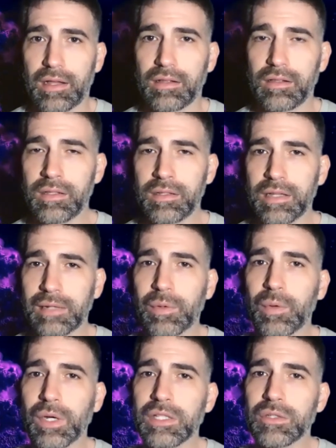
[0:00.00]
And we
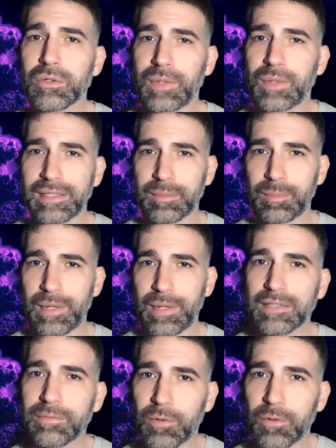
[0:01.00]
wanted to create a
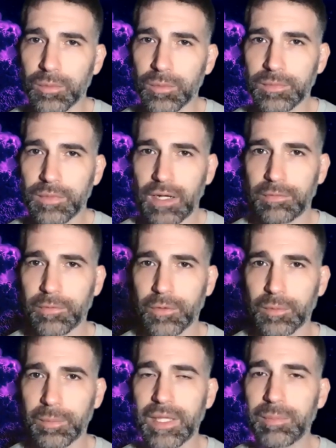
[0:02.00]
platform
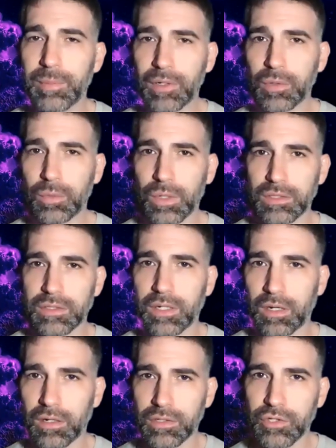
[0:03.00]
for people who want to
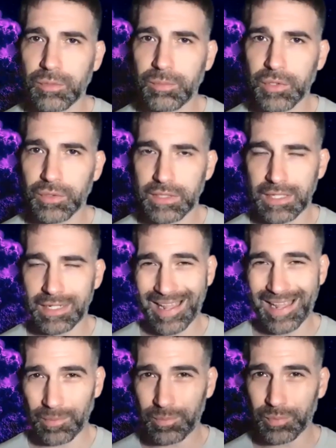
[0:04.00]
contribute and
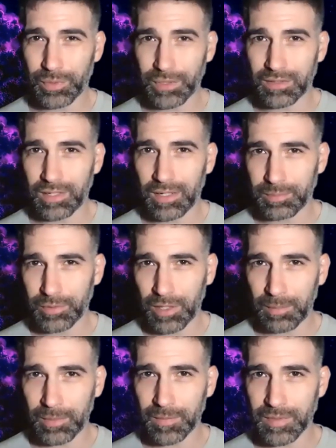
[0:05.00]
help with
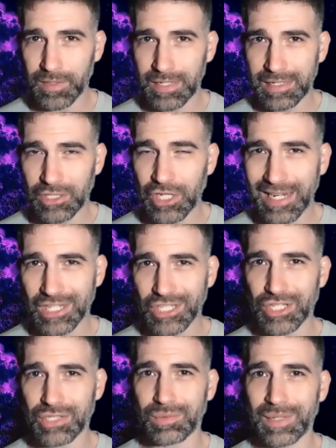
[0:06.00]
problems and
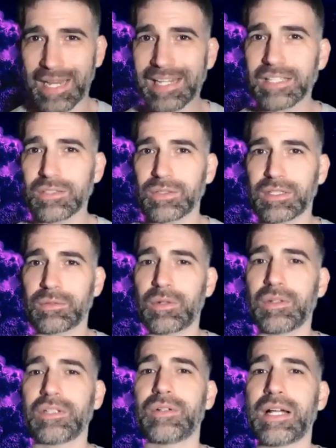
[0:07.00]
challenges relating to the
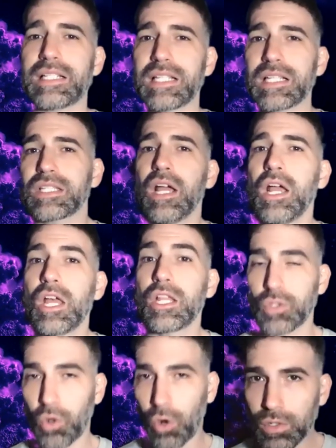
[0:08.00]
corona crisis
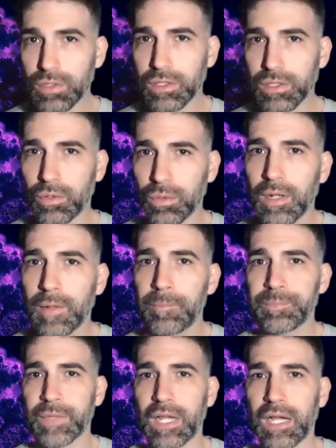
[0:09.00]
to also
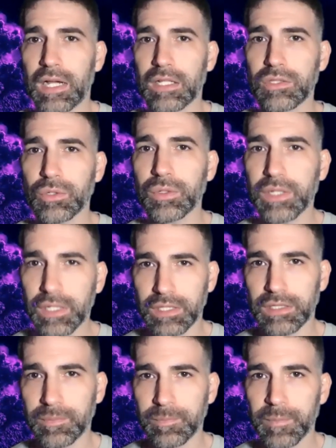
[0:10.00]
do
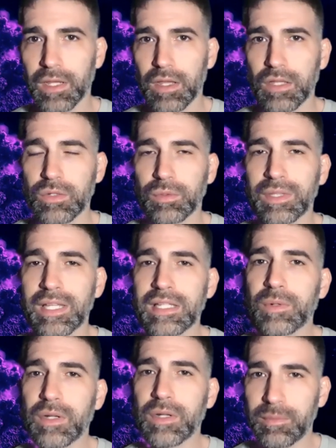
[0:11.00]
good. So these
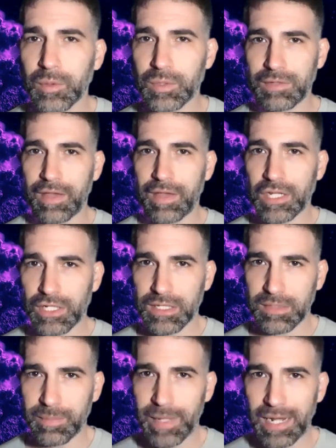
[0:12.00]
were the
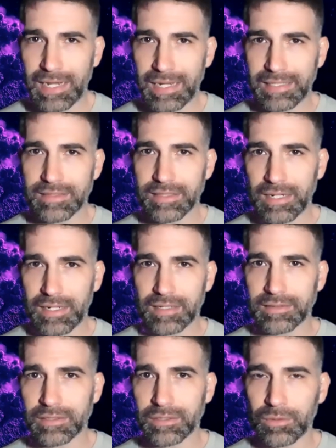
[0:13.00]
motivations behind
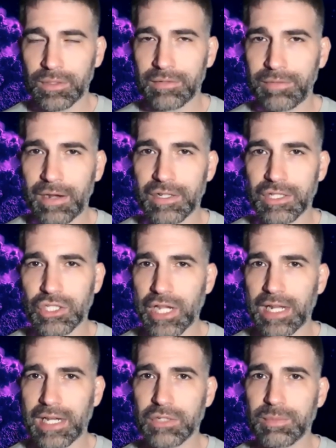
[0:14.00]
the Coronavirus
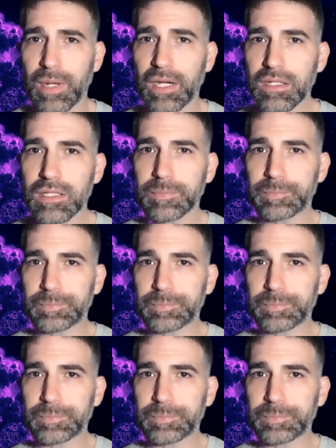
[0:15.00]
Challenge Box.